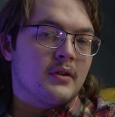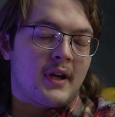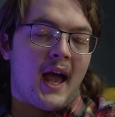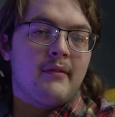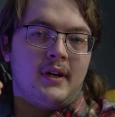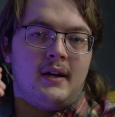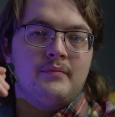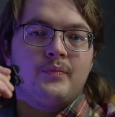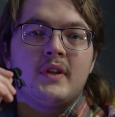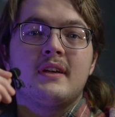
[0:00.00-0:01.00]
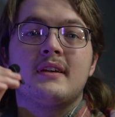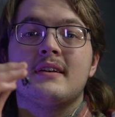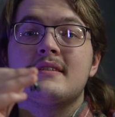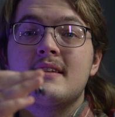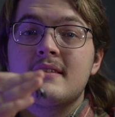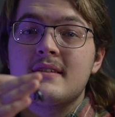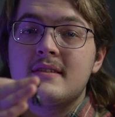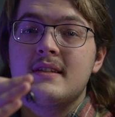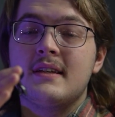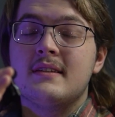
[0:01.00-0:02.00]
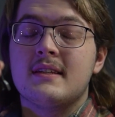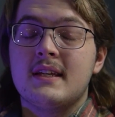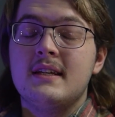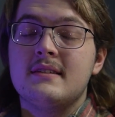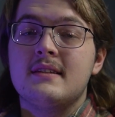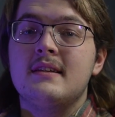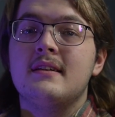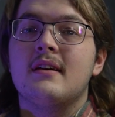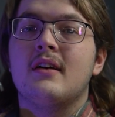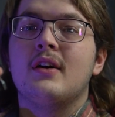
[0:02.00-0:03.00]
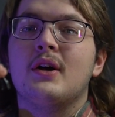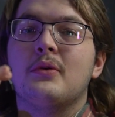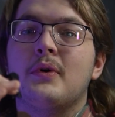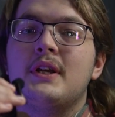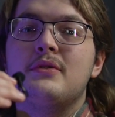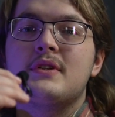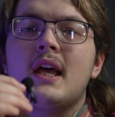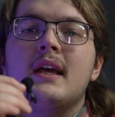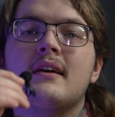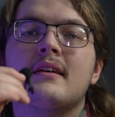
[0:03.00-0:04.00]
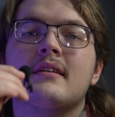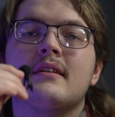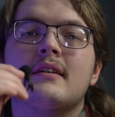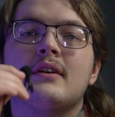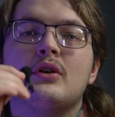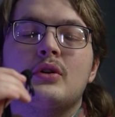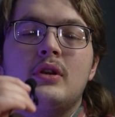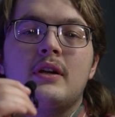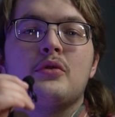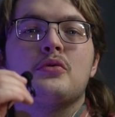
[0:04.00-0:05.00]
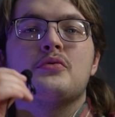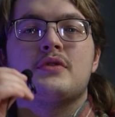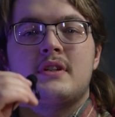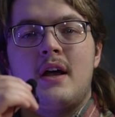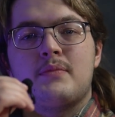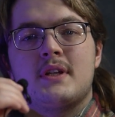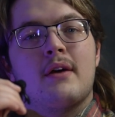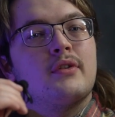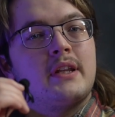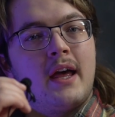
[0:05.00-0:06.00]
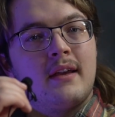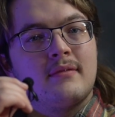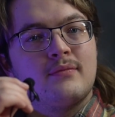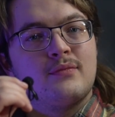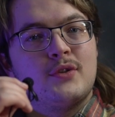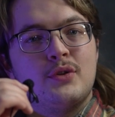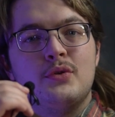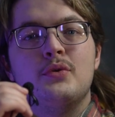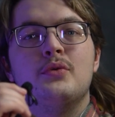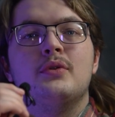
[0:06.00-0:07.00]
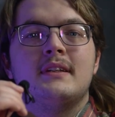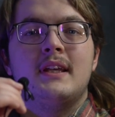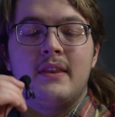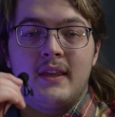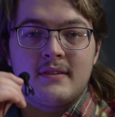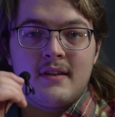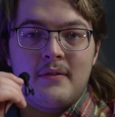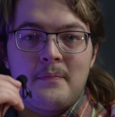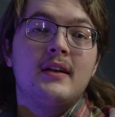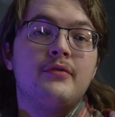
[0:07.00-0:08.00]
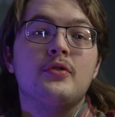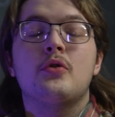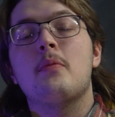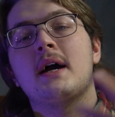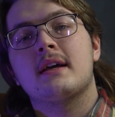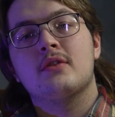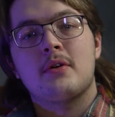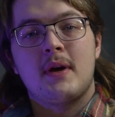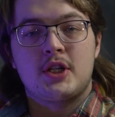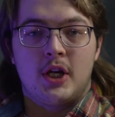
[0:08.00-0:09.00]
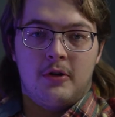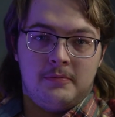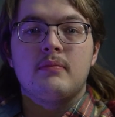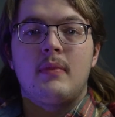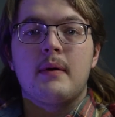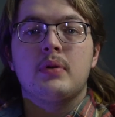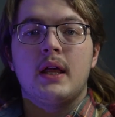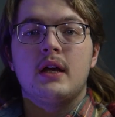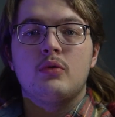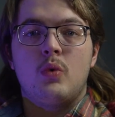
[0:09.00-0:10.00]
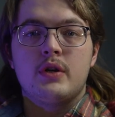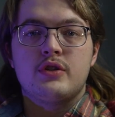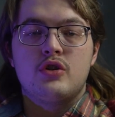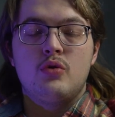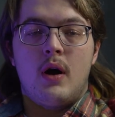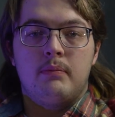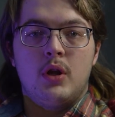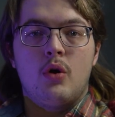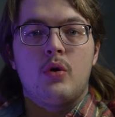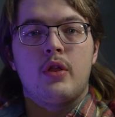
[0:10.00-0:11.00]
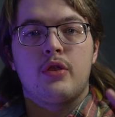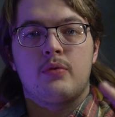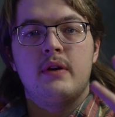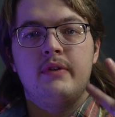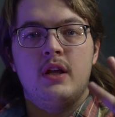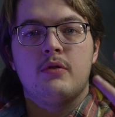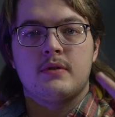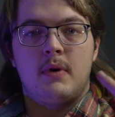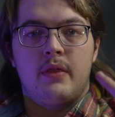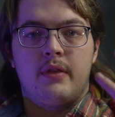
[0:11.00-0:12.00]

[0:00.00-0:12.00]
a little caveat. Consistency is easy when you take little steps every day to get things done. If you go back and look at my channel, my plan was to upload three videos a month,